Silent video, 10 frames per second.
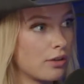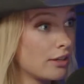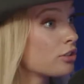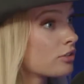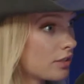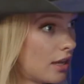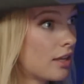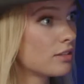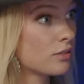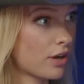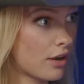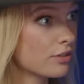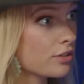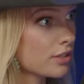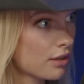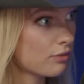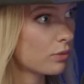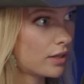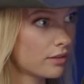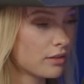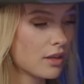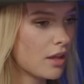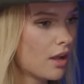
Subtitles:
like you said, surround yourself with.